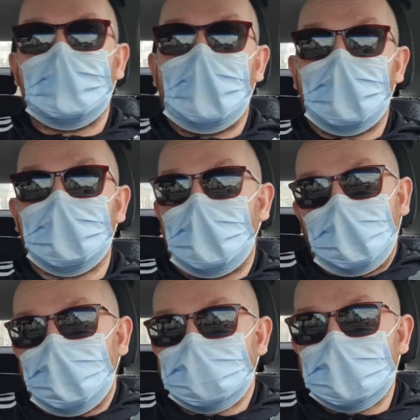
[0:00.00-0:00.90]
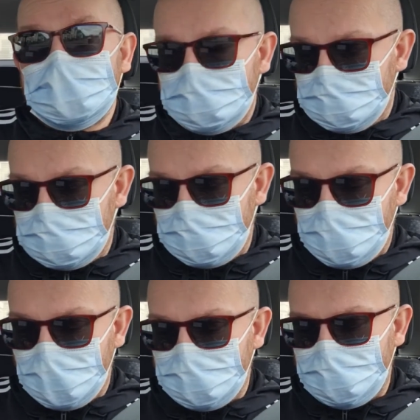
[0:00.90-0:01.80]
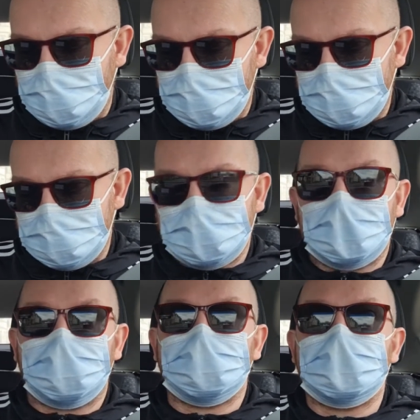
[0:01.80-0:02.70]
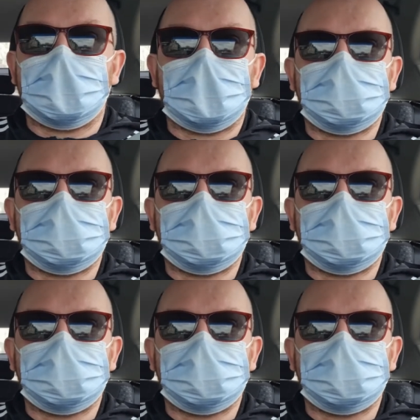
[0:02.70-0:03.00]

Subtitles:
And I'll obviously do some filming for it as well, for